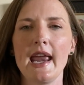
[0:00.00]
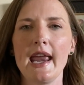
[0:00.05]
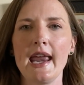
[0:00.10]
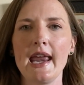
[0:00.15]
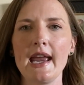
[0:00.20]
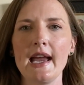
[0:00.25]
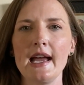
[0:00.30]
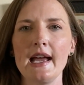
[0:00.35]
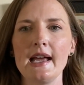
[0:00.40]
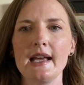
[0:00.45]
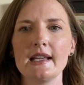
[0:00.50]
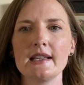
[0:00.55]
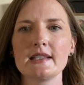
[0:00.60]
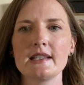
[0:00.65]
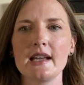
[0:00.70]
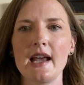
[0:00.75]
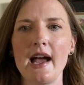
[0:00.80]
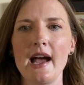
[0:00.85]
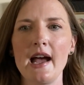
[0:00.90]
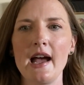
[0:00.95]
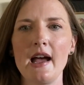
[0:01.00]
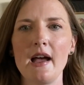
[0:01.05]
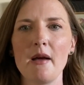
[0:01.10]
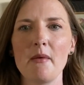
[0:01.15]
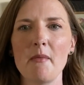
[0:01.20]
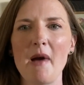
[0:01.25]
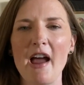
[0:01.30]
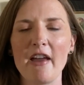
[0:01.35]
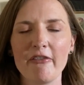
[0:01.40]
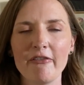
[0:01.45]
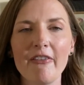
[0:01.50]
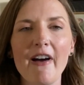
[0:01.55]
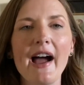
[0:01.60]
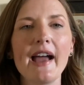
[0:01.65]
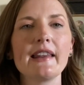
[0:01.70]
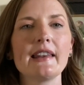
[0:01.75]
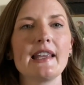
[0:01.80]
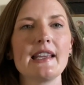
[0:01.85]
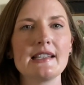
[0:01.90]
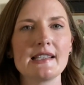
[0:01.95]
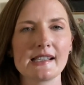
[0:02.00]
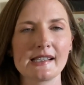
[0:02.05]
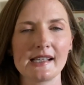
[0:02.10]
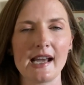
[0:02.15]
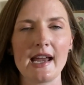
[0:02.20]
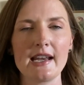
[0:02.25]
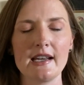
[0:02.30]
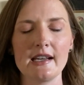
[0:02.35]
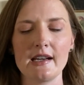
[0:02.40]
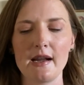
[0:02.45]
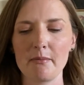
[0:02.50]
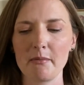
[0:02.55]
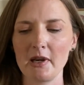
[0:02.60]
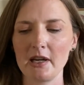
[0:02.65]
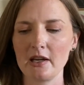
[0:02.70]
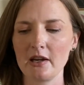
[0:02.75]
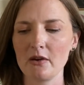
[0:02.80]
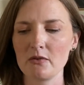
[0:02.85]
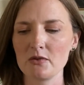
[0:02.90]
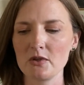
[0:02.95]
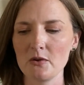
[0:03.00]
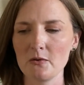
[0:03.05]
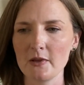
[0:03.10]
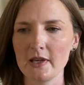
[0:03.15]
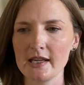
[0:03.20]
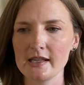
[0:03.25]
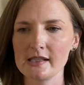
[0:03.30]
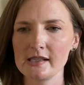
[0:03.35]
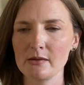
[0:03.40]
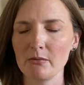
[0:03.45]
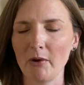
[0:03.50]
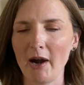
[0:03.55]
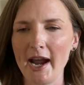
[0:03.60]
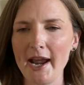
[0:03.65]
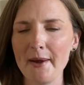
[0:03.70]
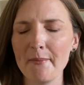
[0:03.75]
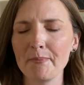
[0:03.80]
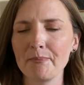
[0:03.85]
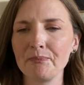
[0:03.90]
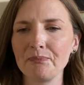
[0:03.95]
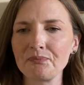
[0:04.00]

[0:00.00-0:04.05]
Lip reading: And I finally decided I'm going to go do this, right?